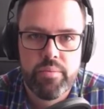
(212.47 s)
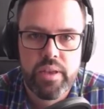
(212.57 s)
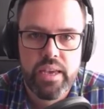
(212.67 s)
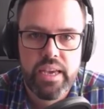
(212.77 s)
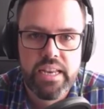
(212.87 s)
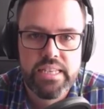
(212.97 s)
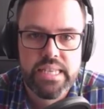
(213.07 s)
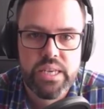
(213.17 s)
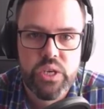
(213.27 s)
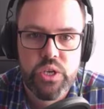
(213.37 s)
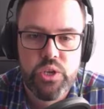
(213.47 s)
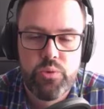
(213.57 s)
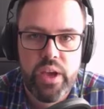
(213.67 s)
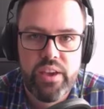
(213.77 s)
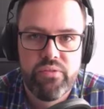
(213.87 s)
it is a good
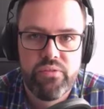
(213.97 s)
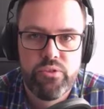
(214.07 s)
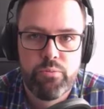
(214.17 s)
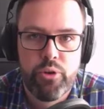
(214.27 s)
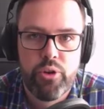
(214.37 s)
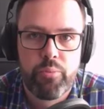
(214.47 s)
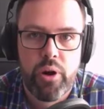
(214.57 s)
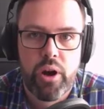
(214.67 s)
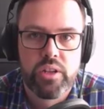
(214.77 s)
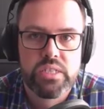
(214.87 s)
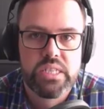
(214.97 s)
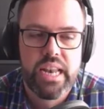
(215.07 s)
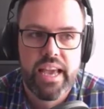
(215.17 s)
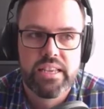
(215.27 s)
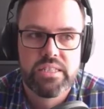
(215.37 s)
way to put your products
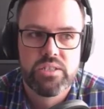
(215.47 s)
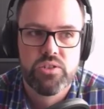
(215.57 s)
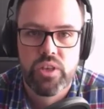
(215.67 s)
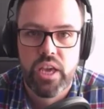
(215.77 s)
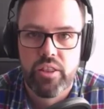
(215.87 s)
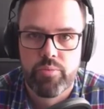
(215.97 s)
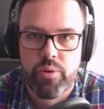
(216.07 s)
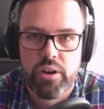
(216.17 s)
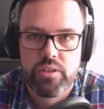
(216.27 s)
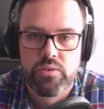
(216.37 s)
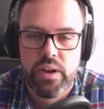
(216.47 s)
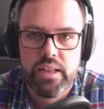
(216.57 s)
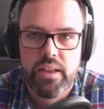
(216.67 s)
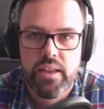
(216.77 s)
next to the other products, right?